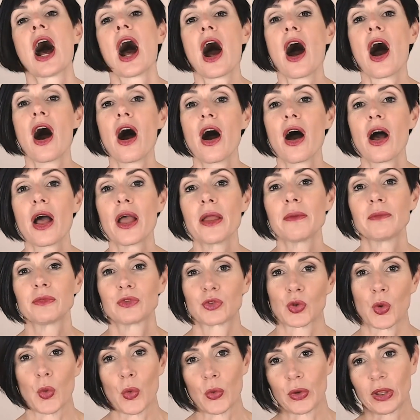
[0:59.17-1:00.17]
I'm
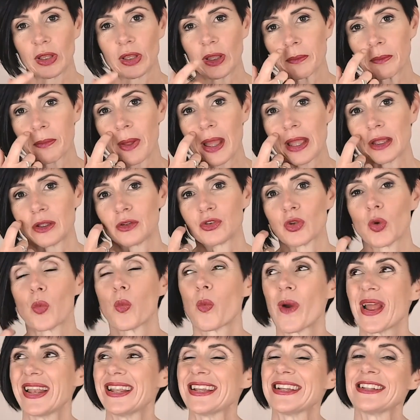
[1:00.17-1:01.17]
talking about
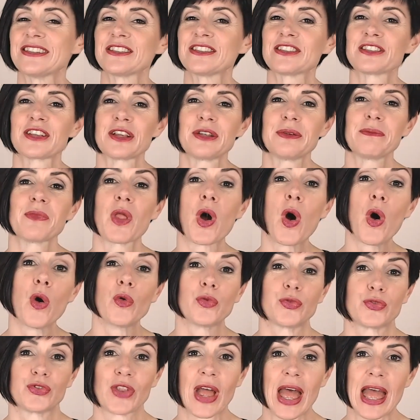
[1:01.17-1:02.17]
when it's an
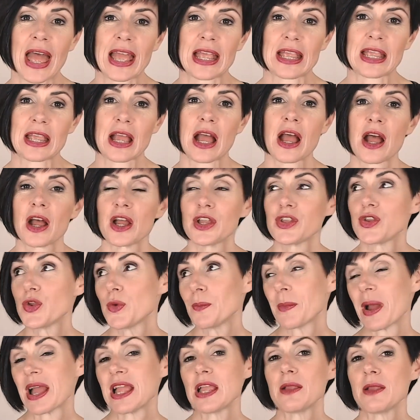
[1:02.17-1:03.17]
off day.
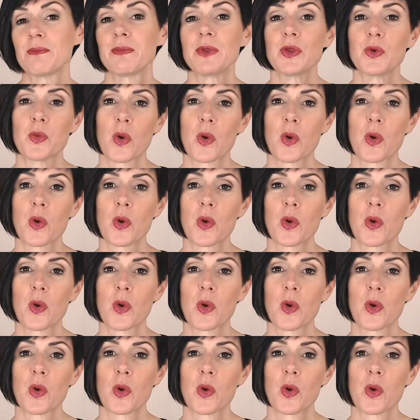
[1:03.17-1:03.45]
You maybe